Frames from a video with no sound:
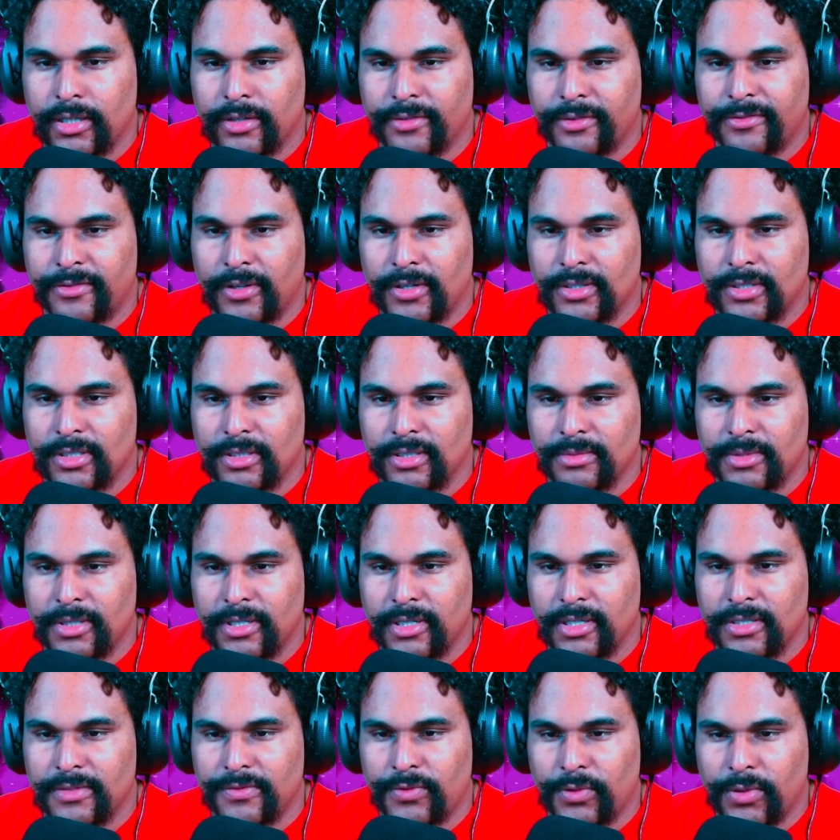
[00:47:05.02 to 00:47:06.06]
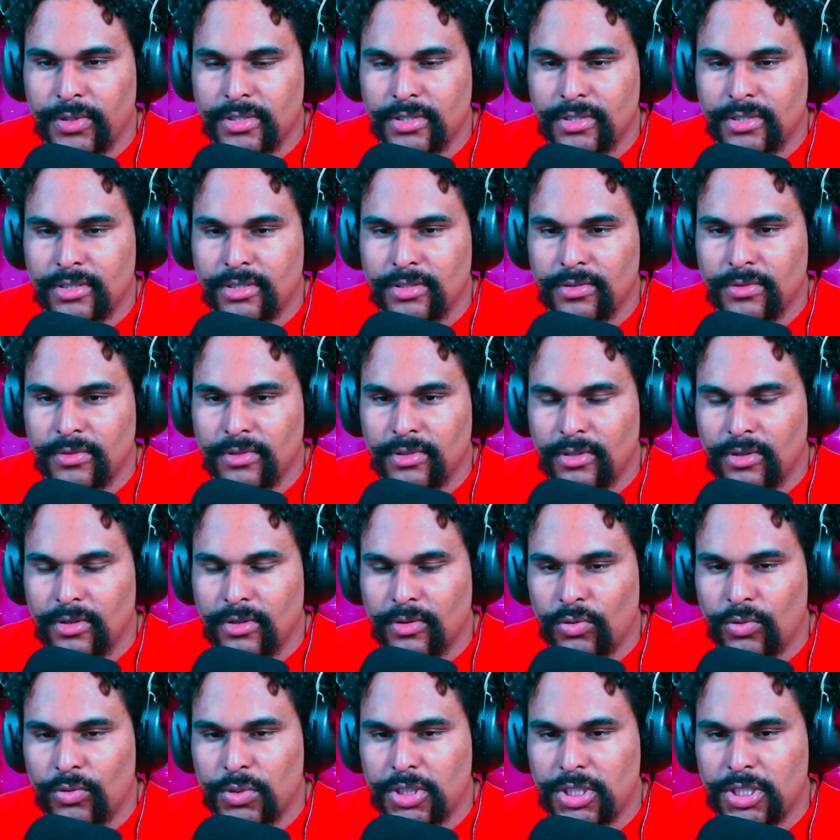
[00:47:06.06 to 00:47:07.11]
fall asleep to tate's voice is soothing.
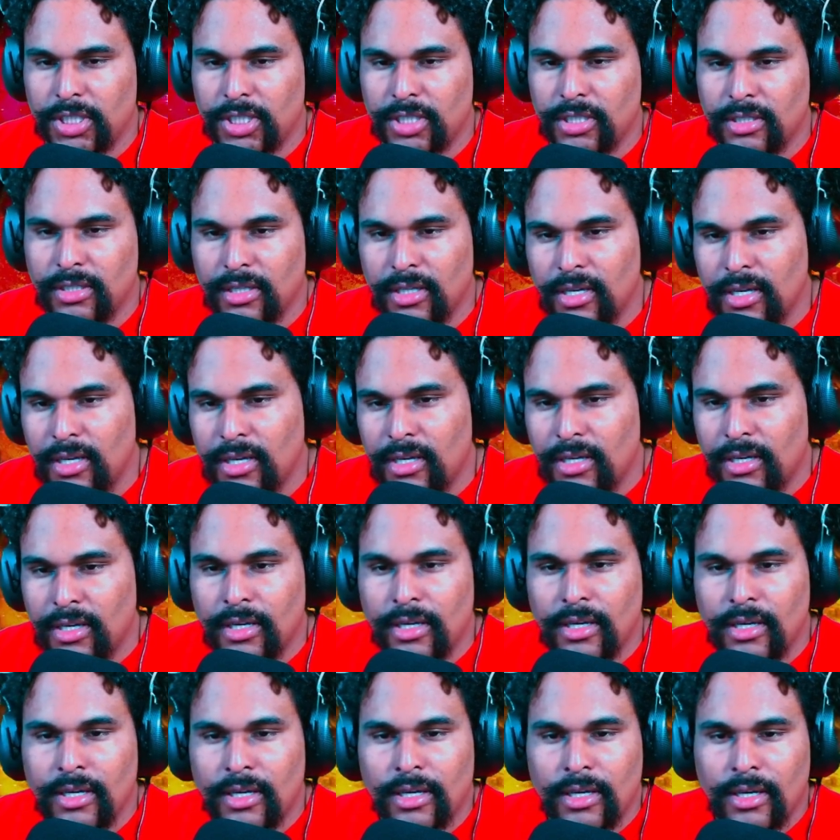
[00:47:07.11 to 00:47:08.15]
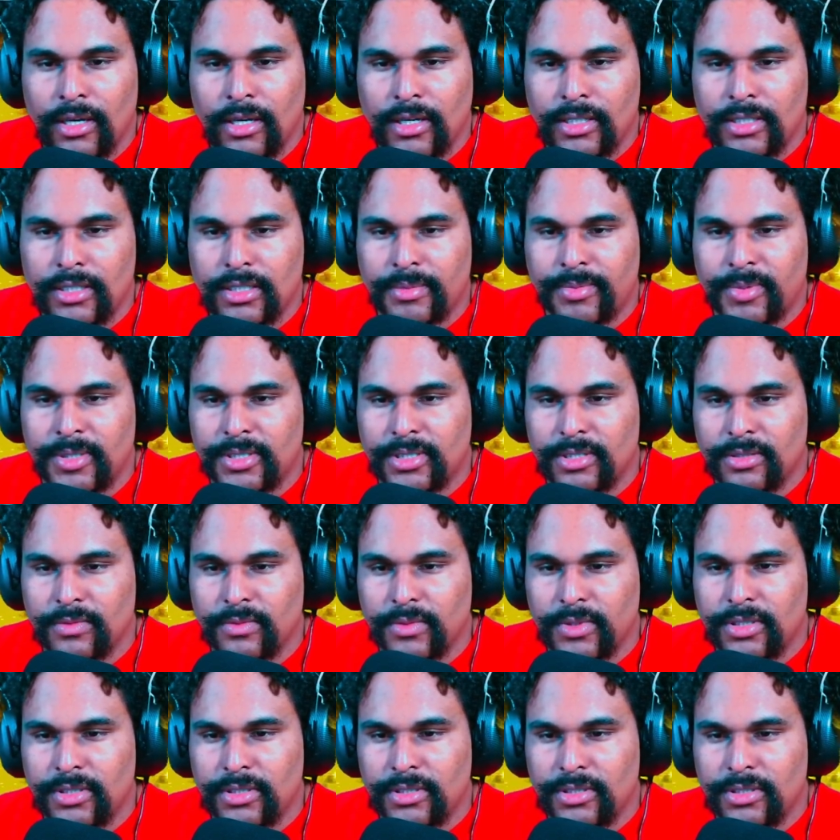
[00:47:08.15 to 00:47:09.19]
Oh, shit. Depends on the
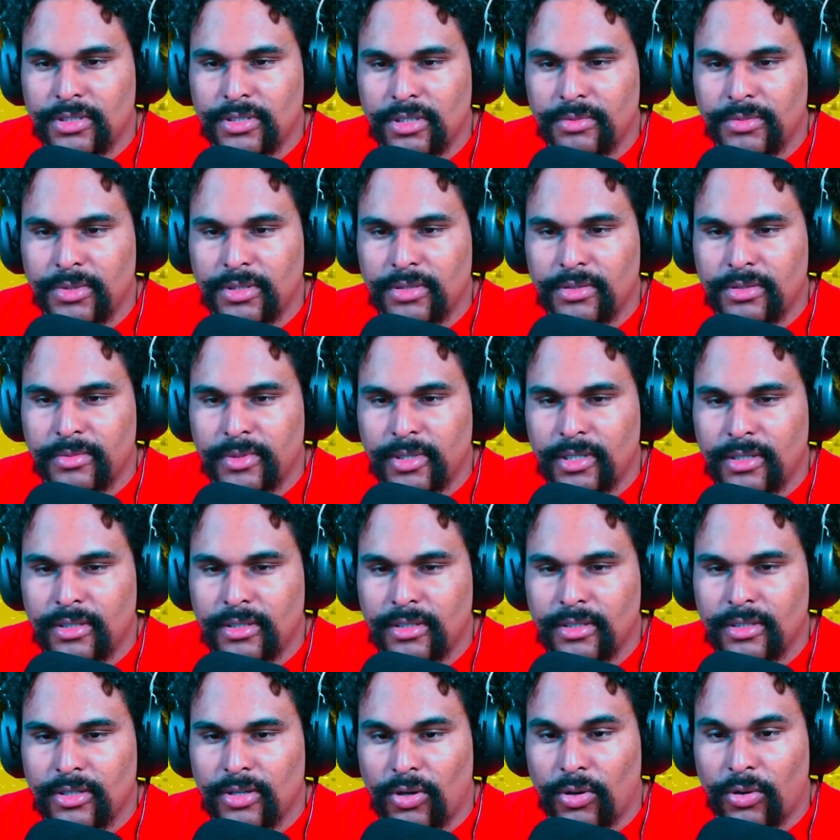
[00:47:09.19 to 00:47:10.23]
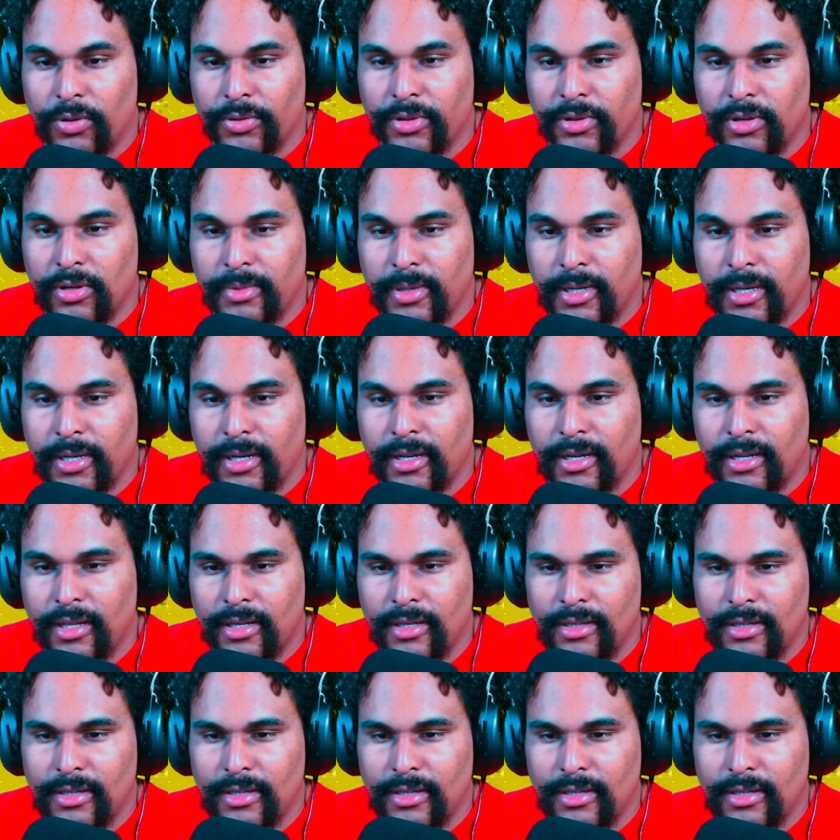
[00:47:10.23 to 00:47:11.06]
region. Shouldn't be too bad. Oh, they're bad.